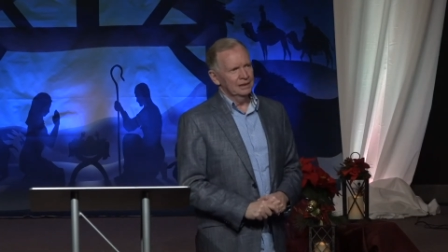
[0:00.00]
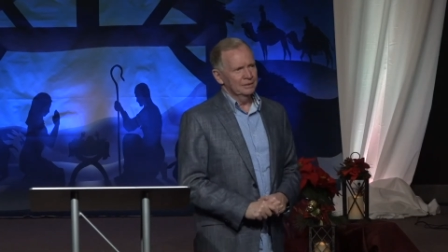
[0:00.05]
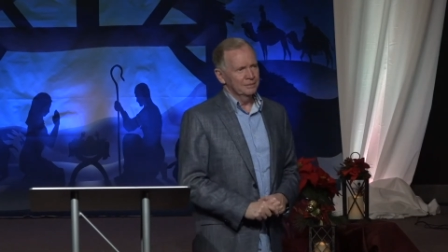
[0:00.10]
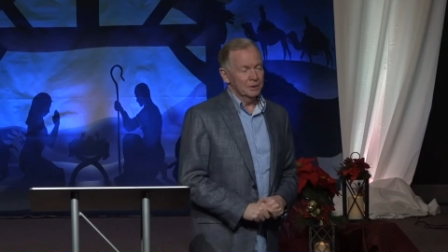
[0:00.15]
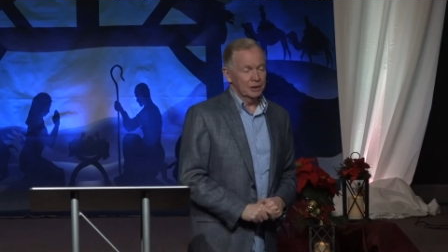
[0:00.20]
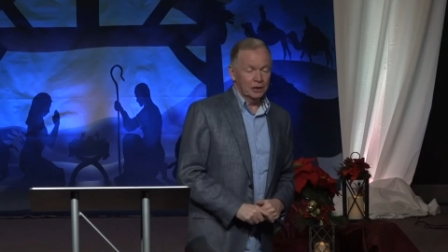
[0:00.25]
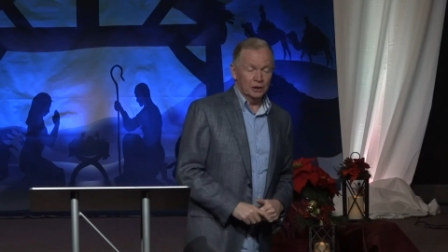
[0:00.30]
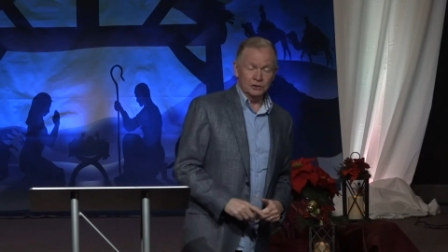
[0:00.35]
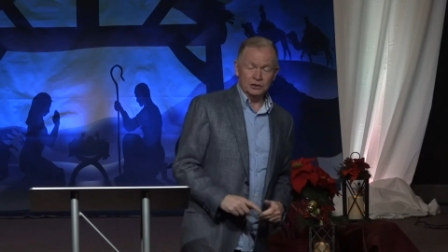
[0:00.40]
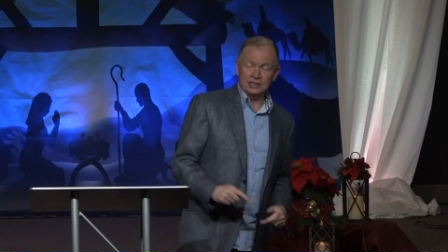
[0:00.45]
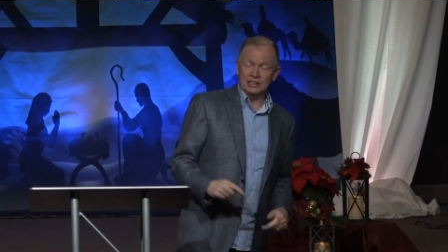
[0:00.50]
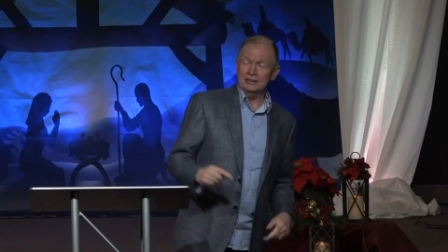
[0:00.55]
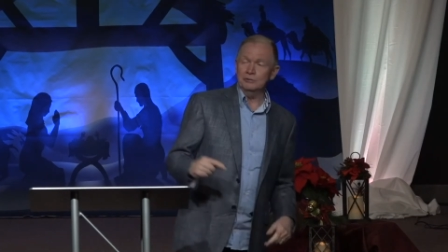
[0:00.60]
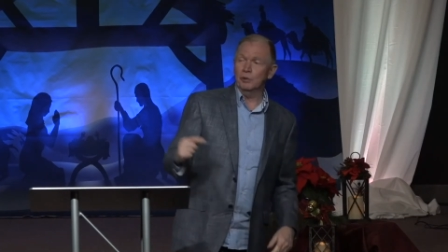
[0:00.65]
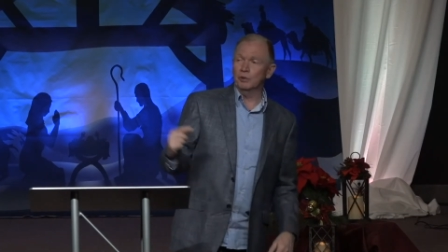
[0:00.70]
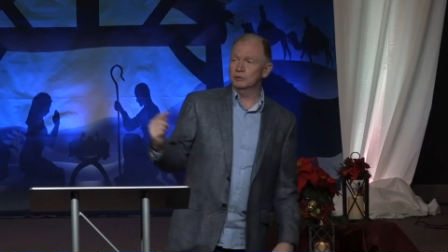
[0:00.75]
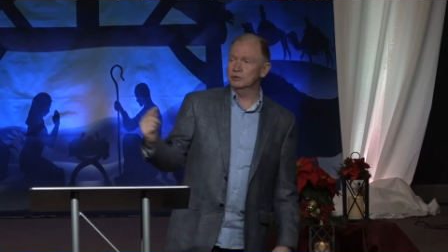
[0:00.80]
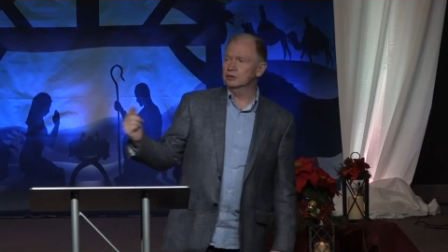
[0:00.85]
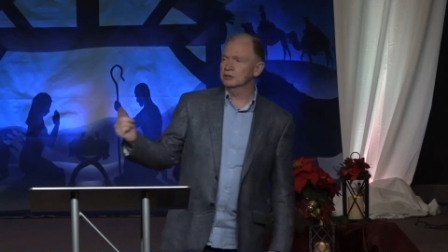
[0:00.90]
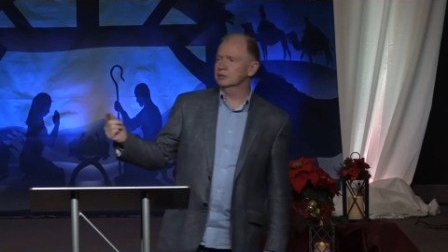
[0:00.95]
Because he
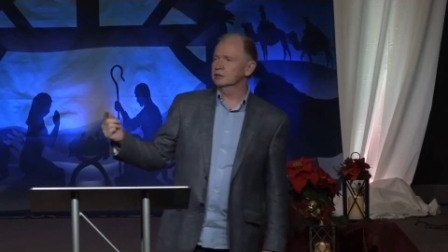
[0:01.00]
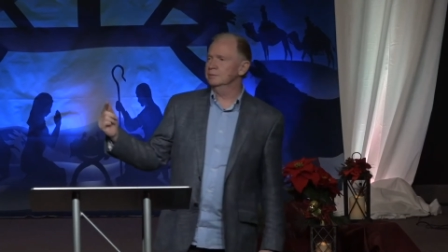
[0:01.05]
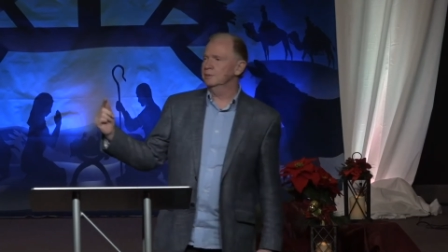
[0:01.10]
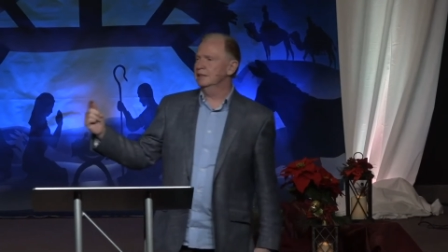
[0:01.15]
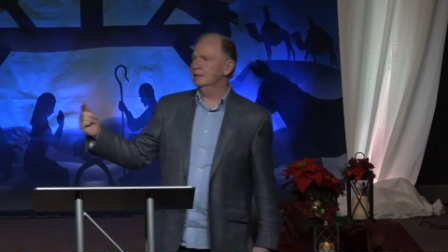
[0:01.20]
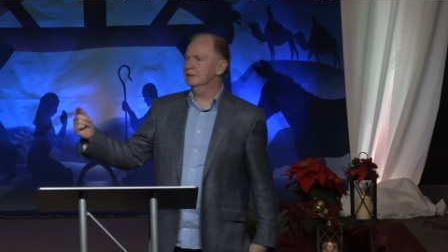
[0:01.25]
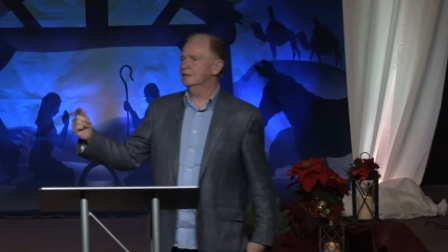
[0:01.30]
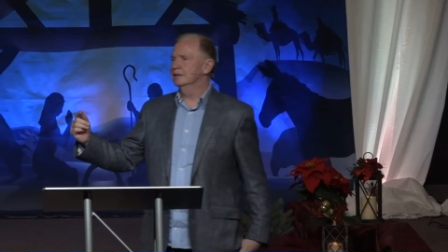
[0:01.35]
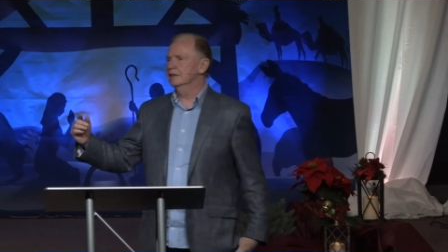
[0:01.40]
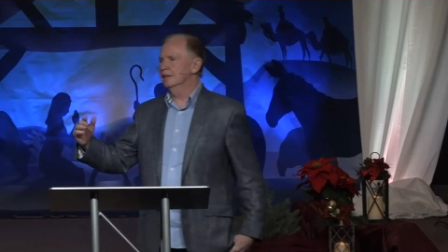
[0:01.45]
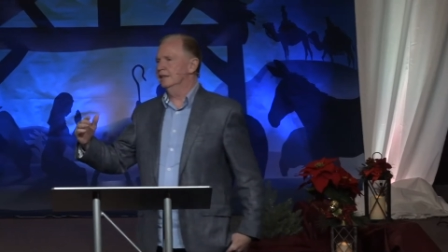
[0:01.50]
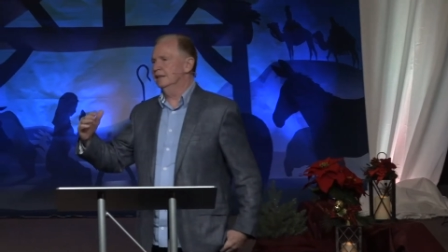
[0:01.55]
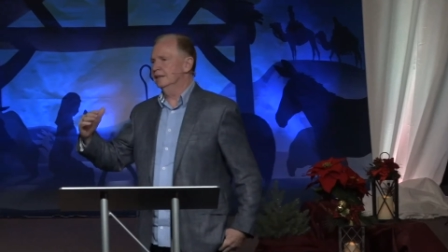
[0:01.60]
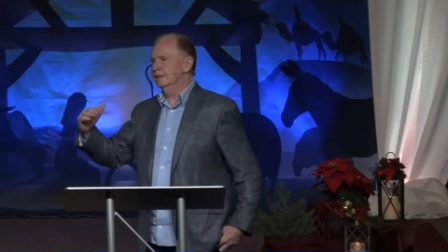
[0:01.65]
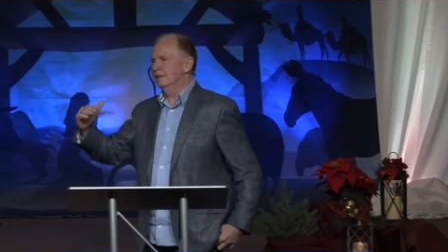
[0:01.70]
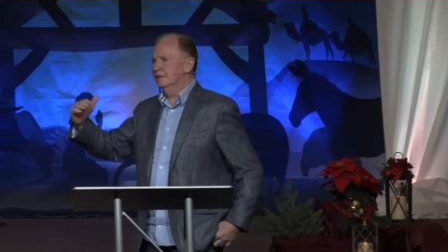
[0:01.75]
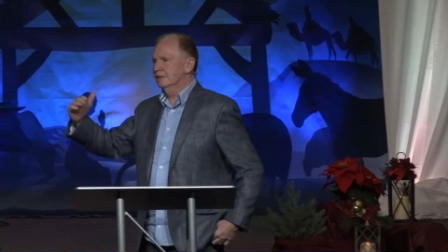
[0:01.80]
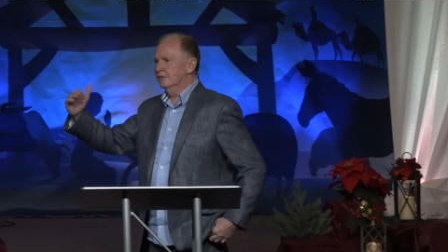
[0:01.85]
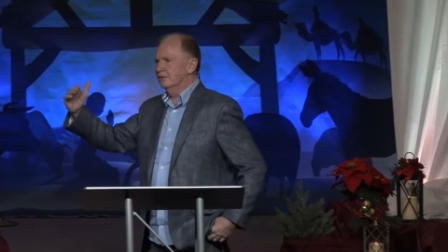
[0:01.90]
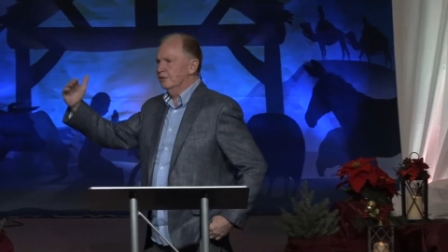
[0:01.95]
won't just meet the need,
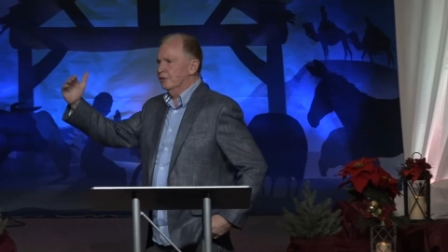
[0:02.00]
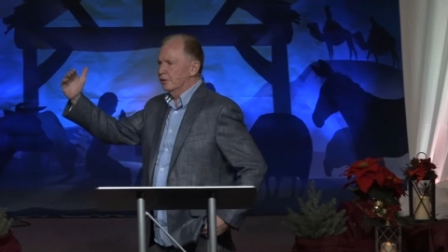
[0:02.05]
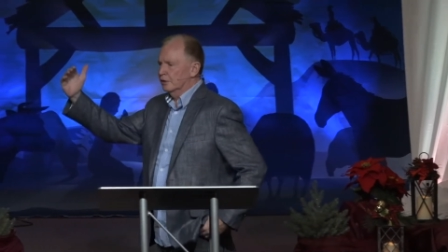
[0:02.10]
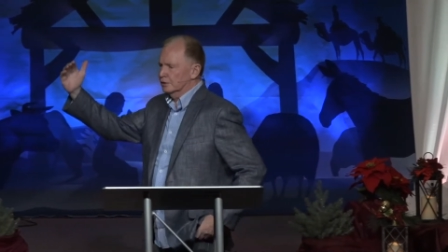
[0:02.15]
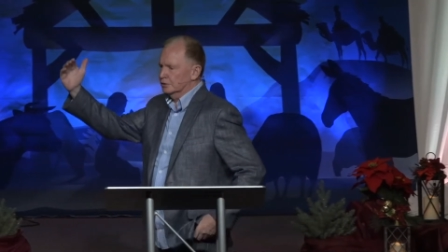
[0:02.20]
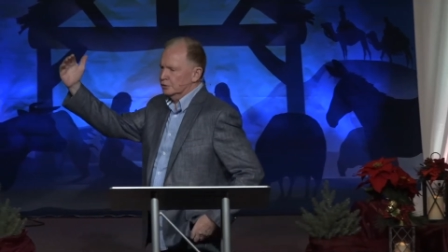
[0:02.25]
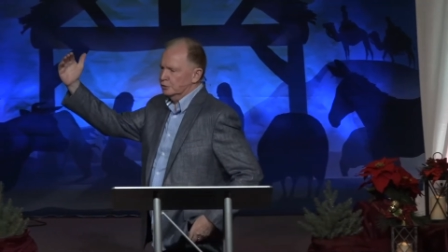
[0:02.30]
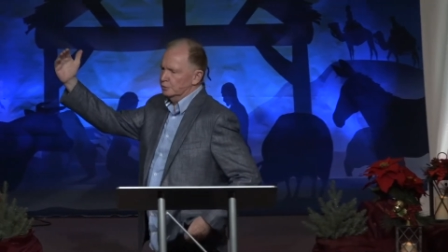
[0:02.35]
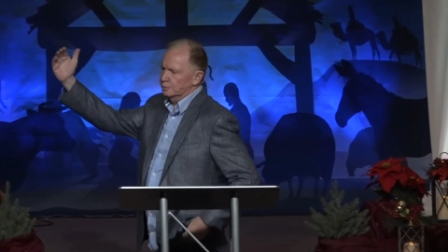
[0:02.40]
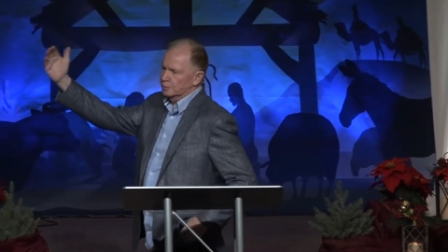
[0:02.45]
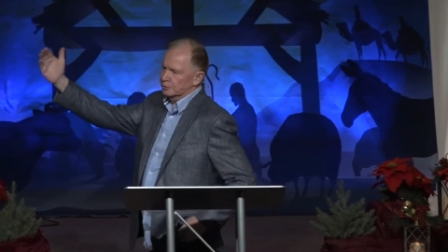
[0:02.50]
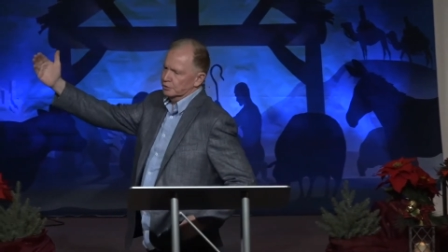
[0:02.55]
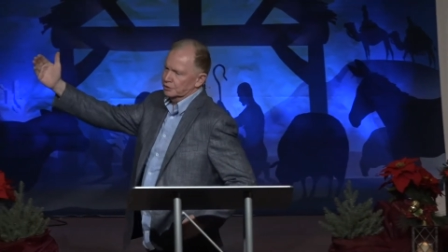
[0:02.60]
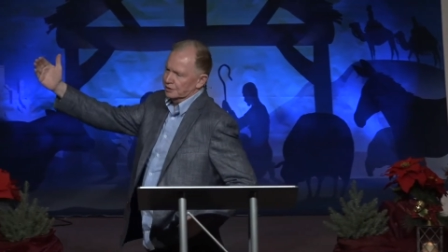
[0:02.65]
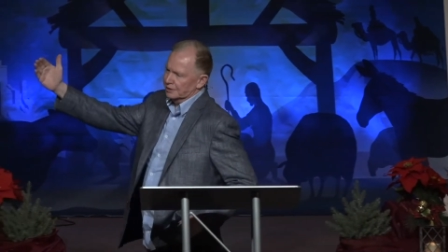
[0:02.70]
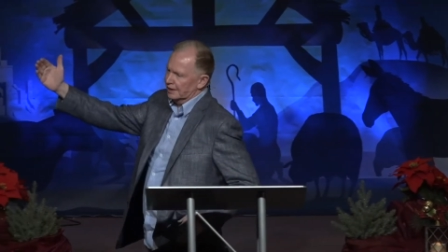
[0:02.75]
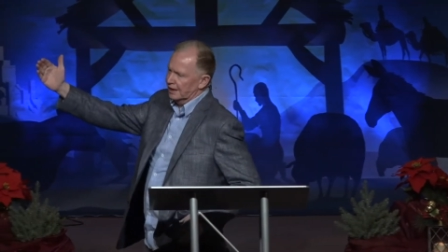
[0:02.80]
he'll far supersede.